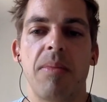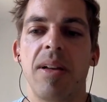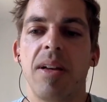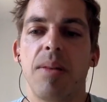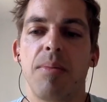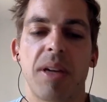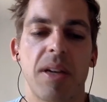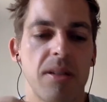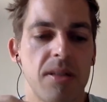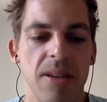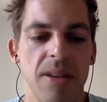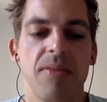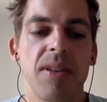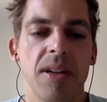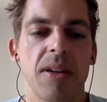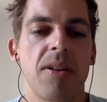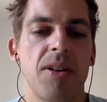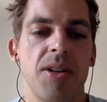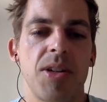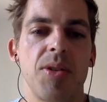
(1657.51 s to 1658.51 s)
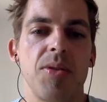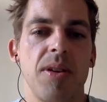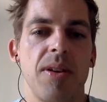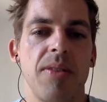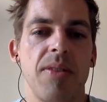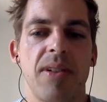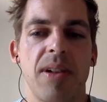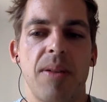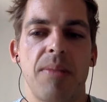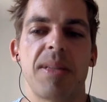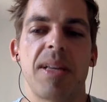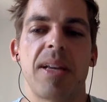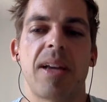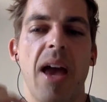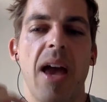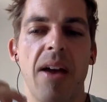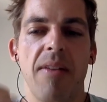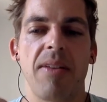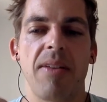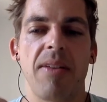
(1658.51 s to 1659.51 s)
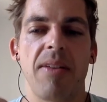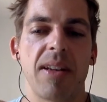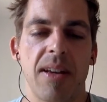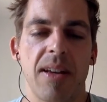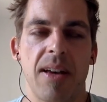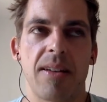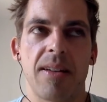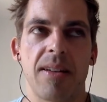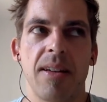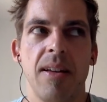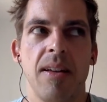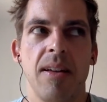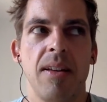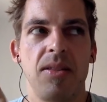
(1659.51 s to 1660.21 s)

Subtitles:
because even in cartoony films, like having that